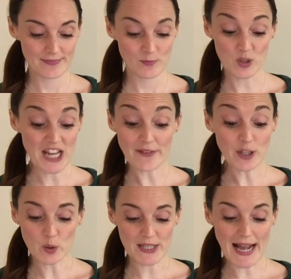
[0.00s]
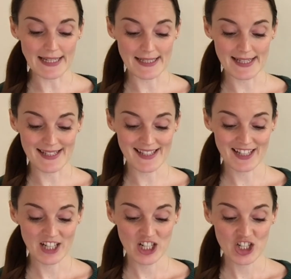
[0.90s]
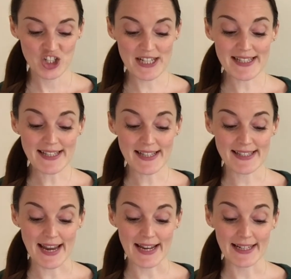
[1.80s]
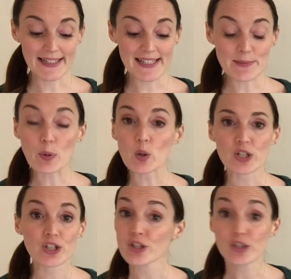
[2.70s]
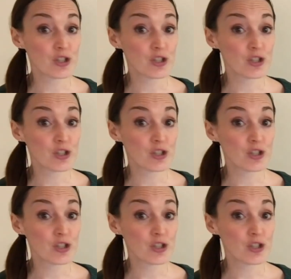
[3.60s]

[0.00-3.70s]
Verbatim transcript: Whatever your talent is, Jesus is saying it is important